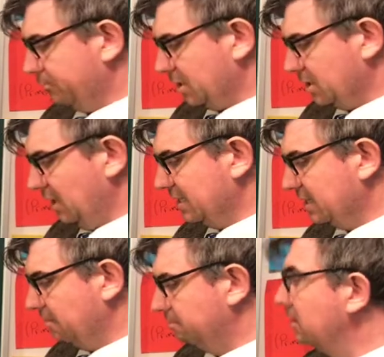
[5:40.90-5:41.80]
So let's
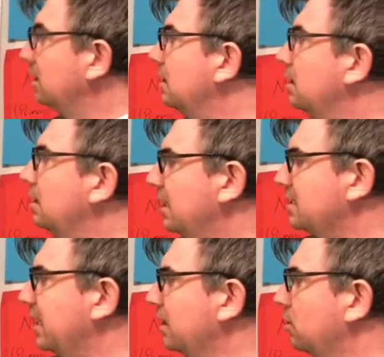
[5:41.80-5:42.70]

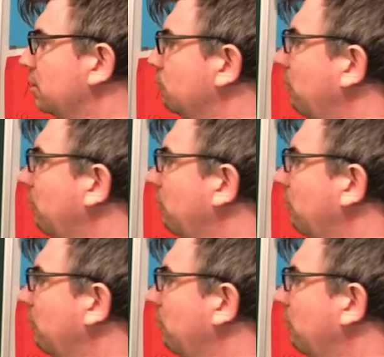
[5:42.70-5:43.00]
take a look at